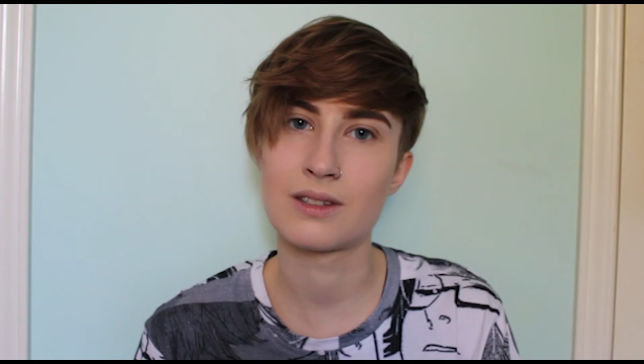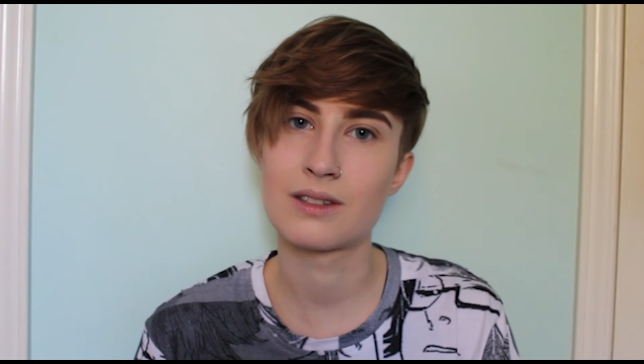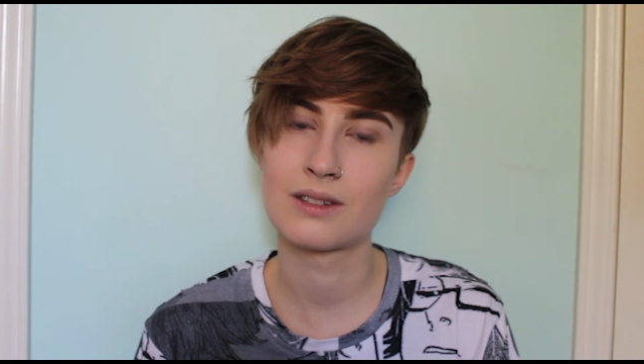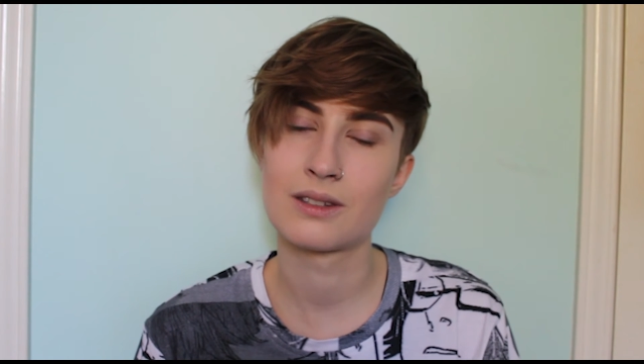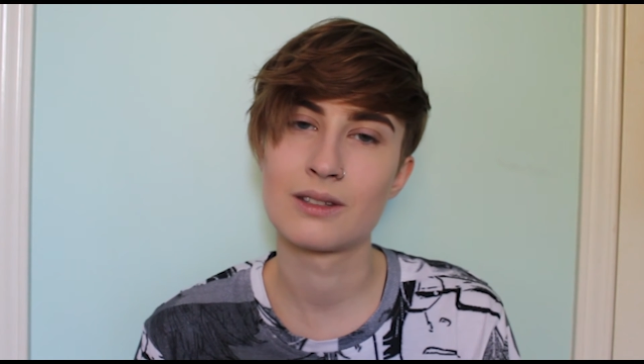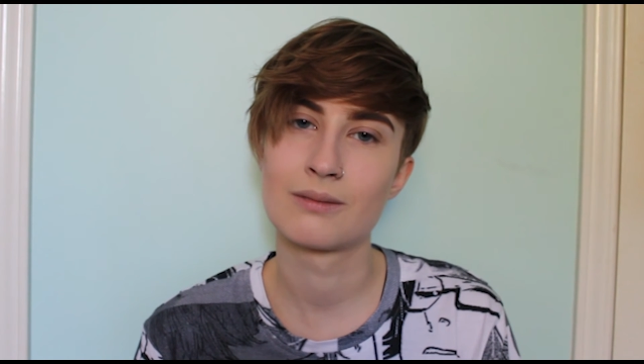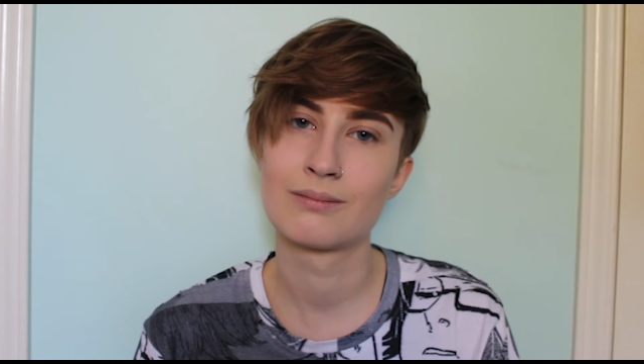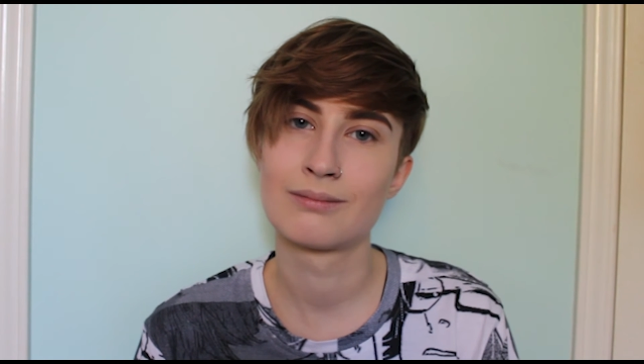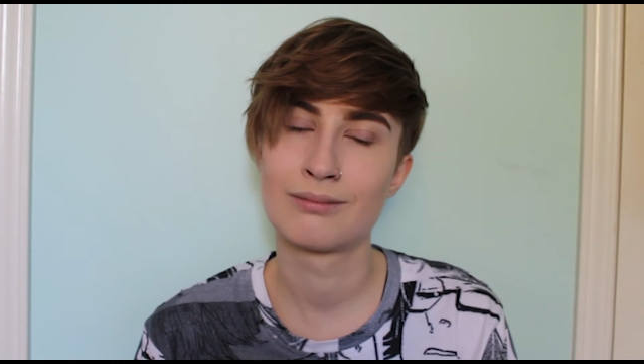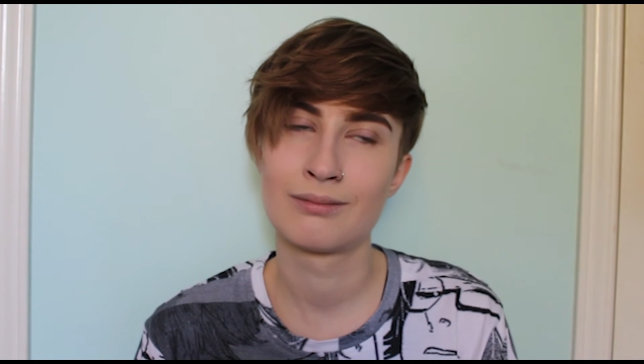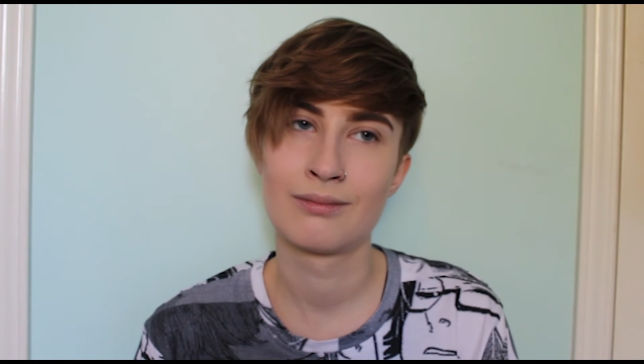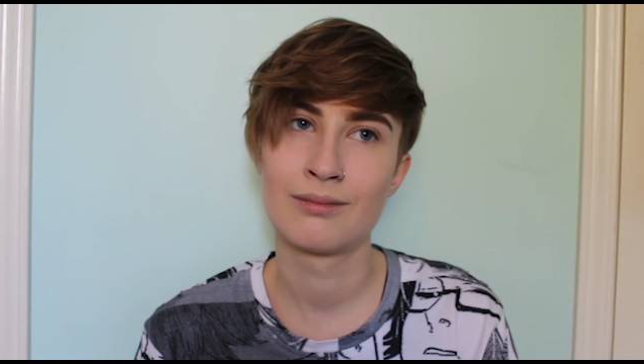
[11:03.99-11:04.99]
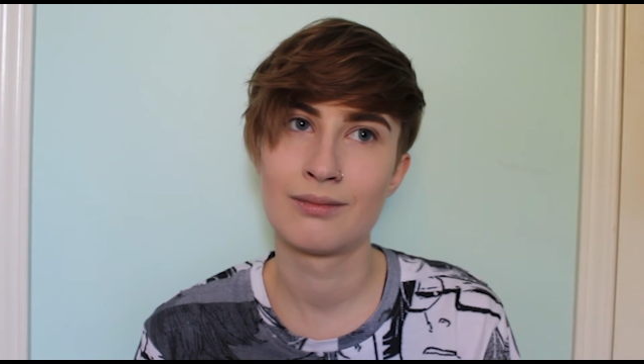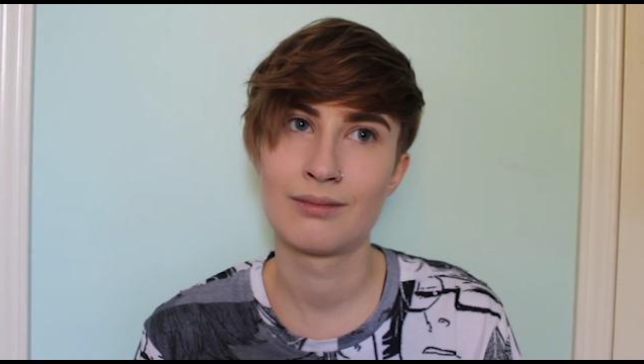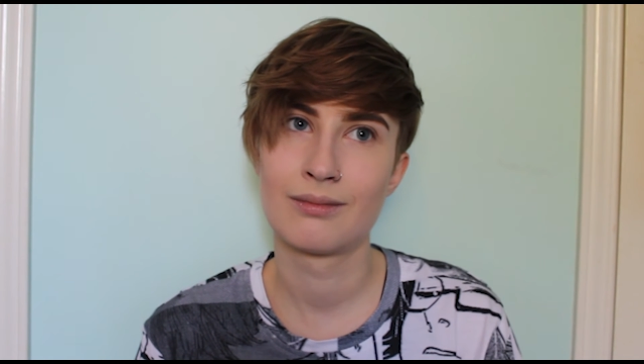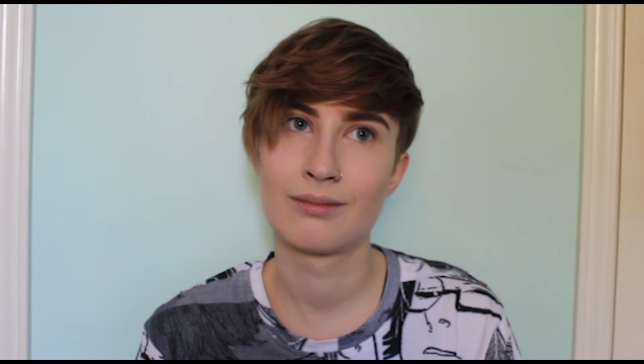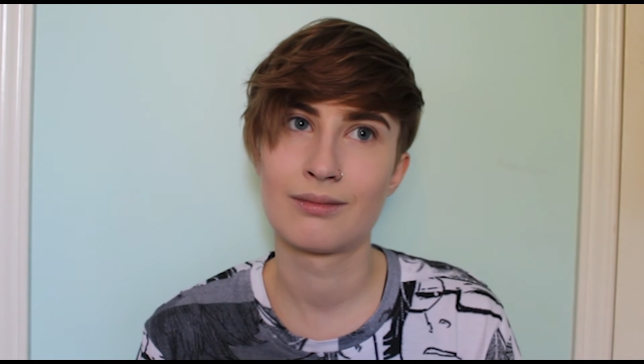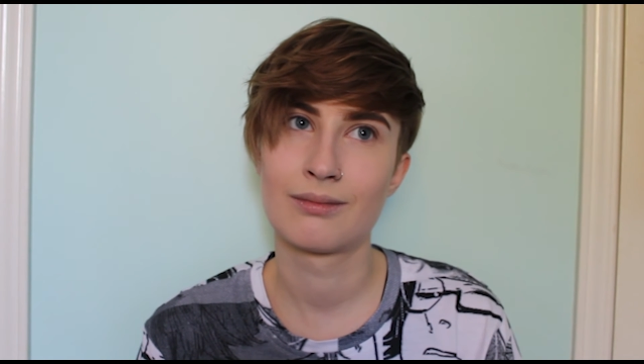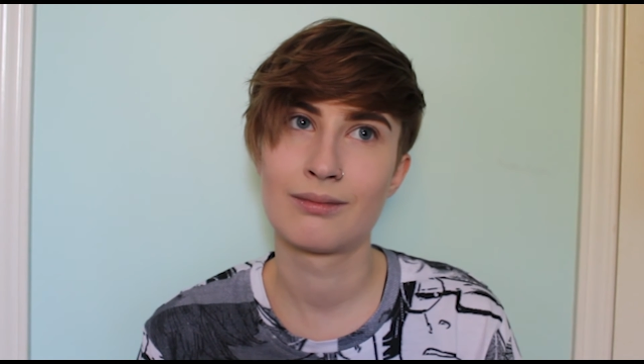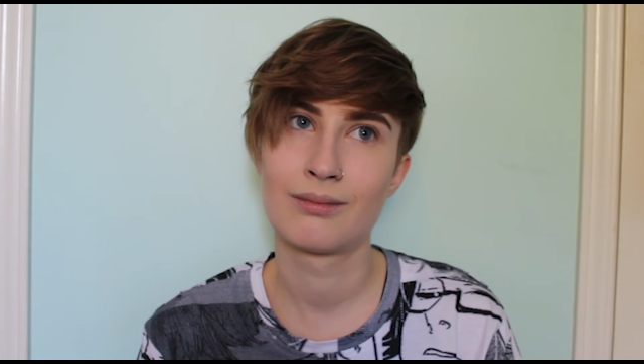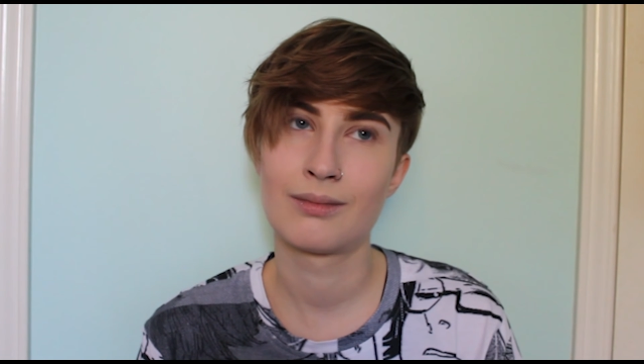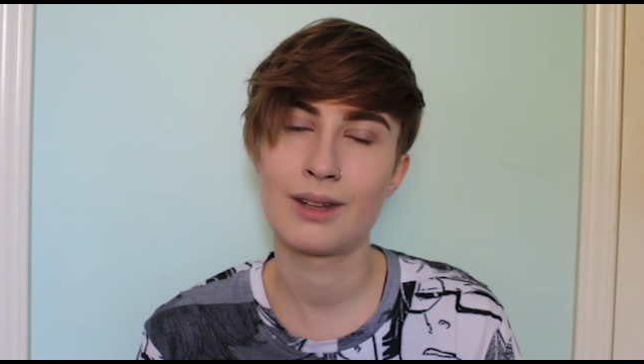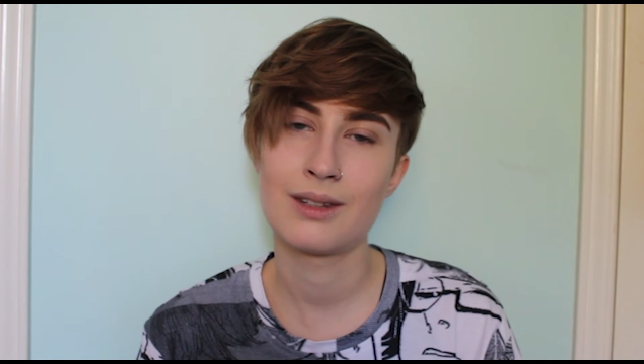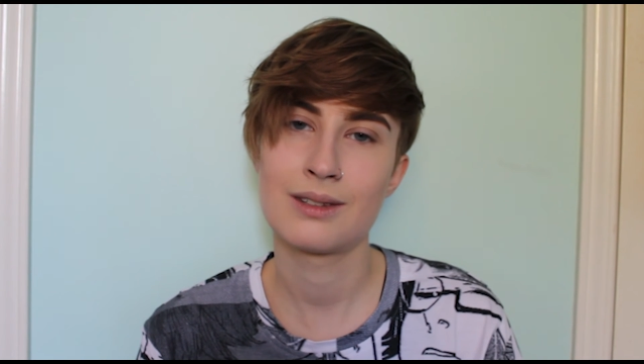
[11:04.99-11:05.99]

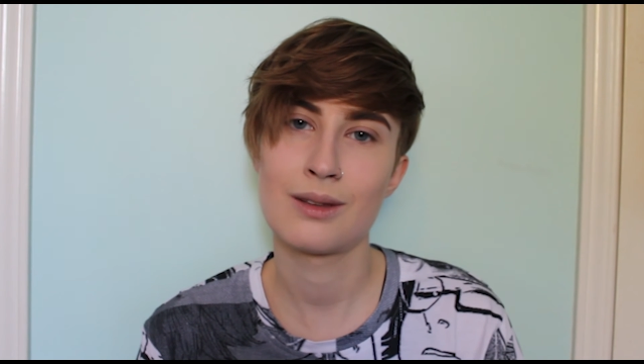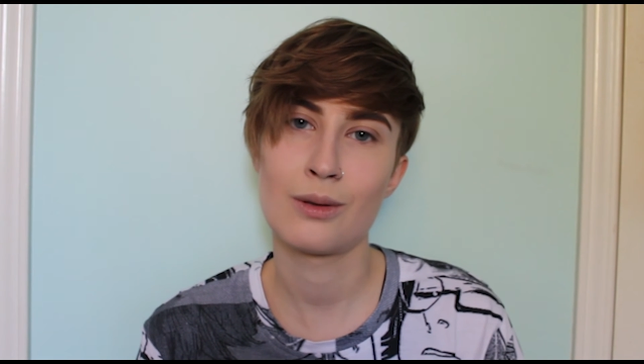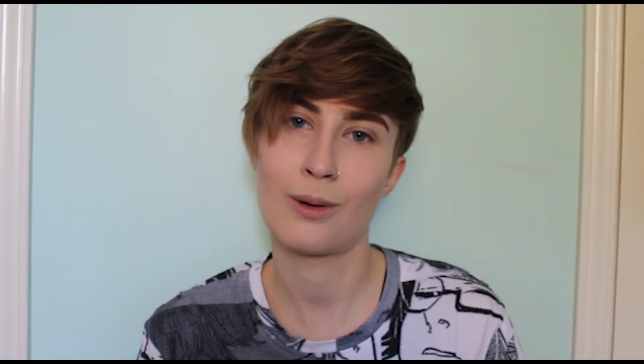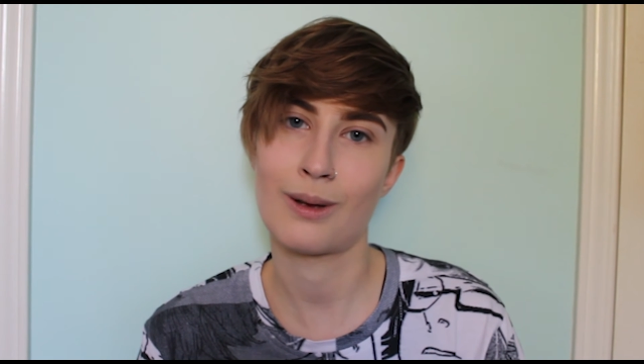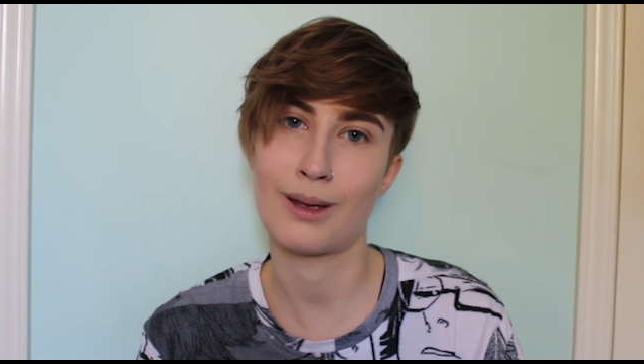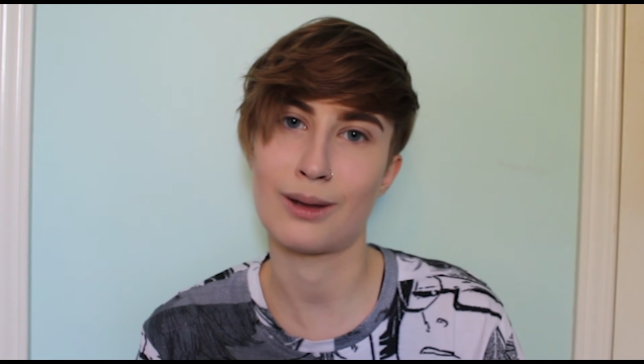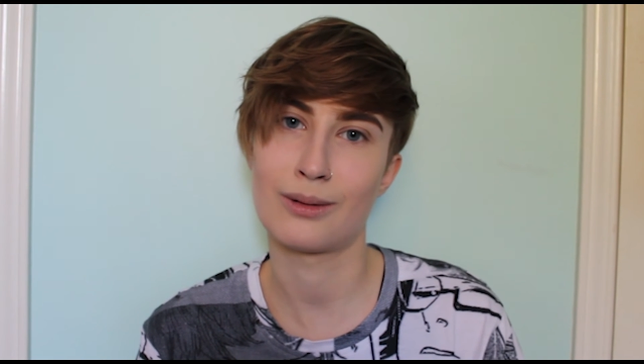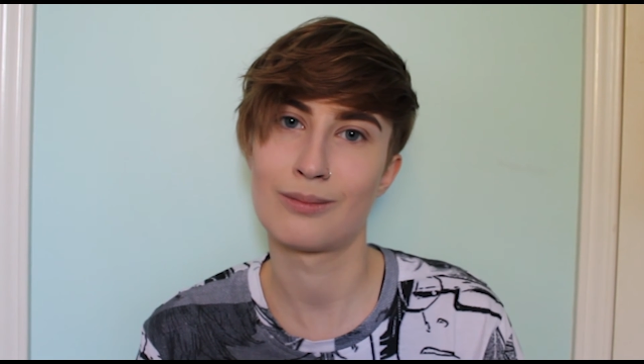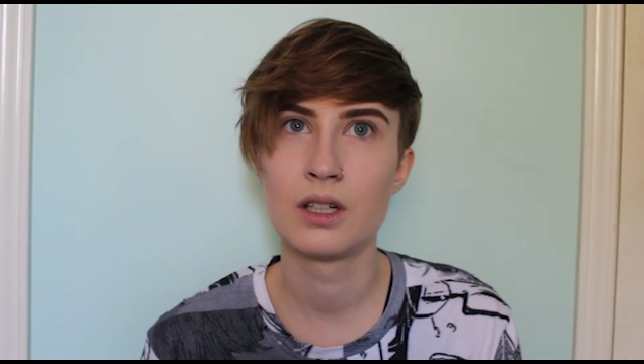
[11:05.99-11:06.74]
it's still your kid.